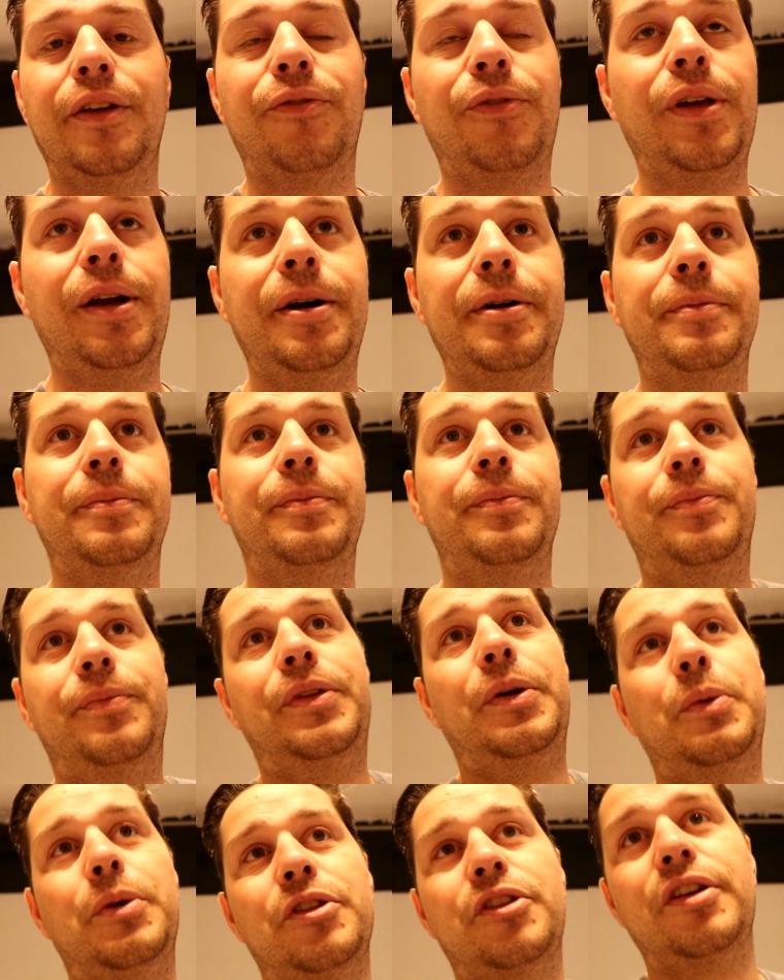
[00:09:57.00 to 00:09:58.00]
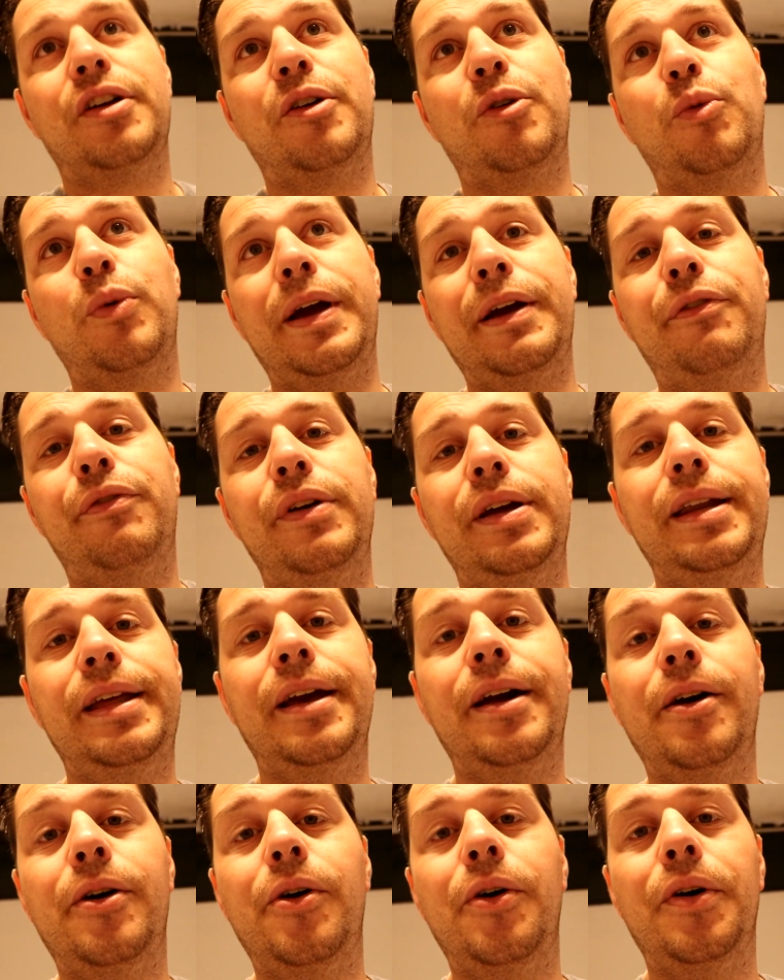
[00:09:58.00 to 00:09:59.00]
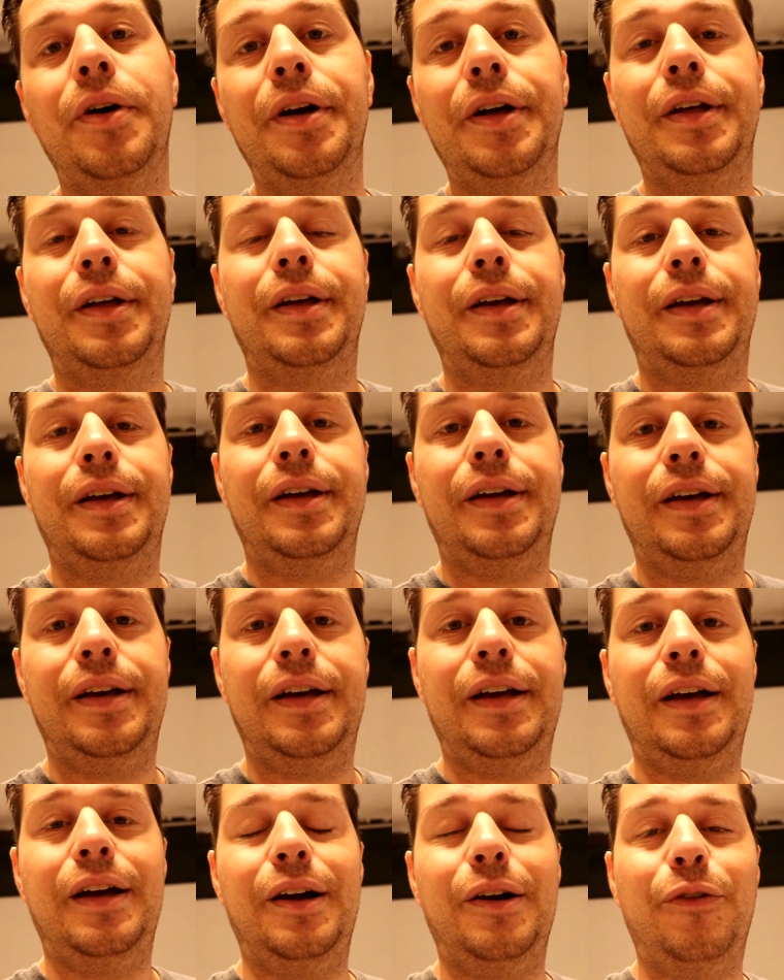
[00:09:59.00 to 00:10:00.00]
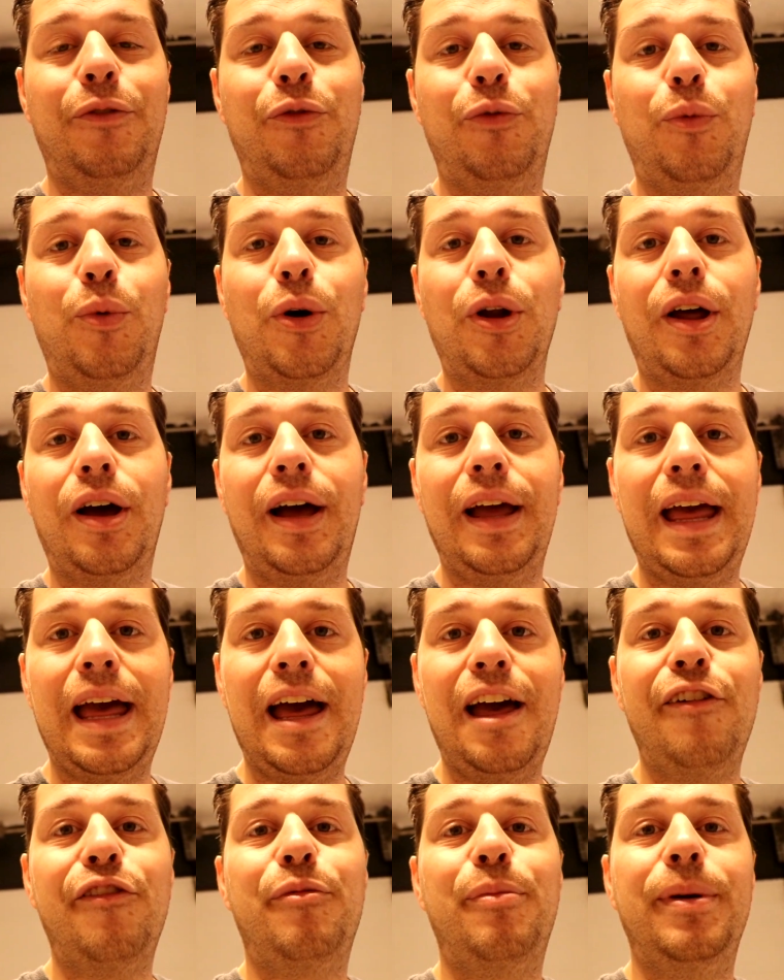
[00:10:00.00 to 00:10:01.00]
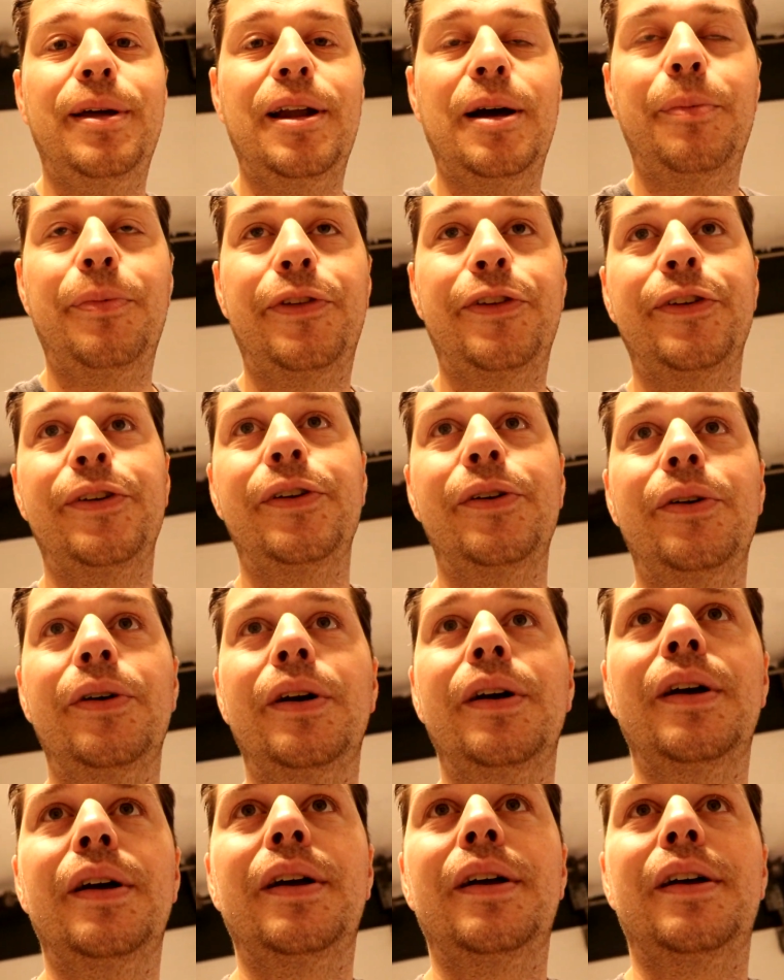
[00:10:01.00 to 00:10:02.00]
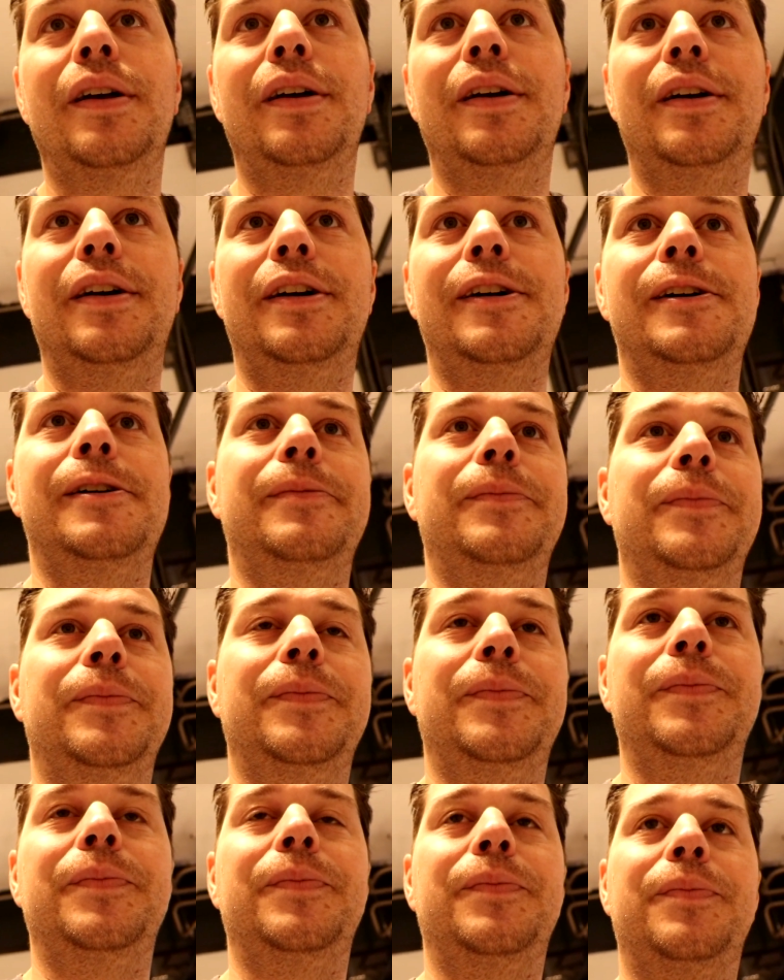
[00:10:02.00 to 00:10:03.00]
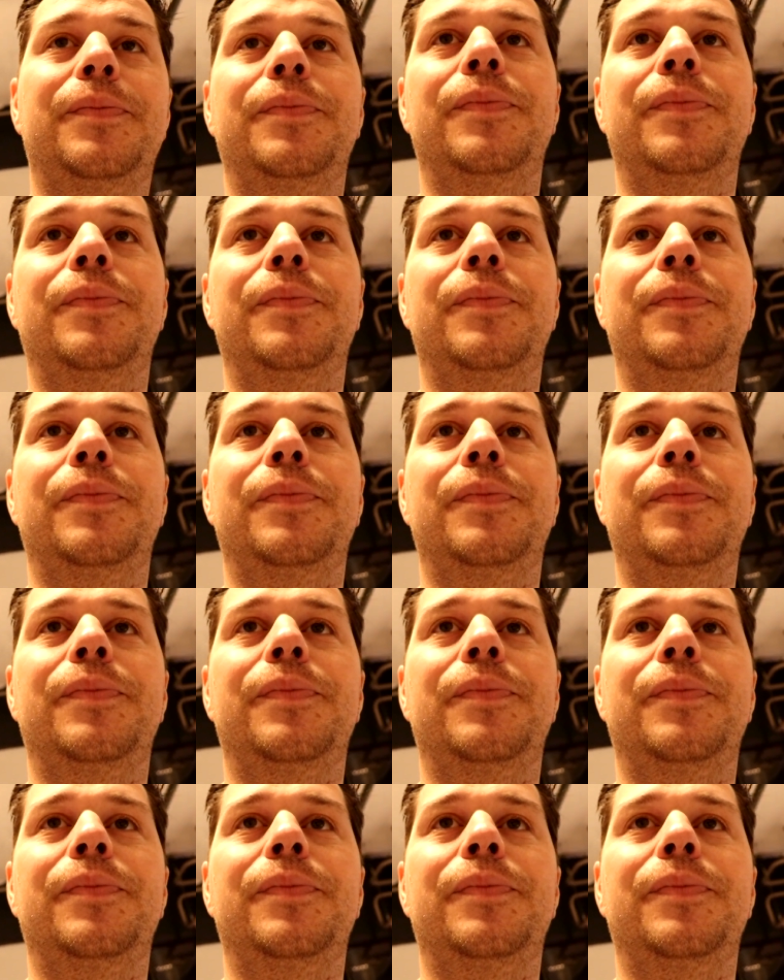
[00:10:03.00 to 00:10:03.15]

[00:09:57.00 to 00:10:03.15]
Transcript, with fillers: So there was a quick video uh, of what I have been up to um,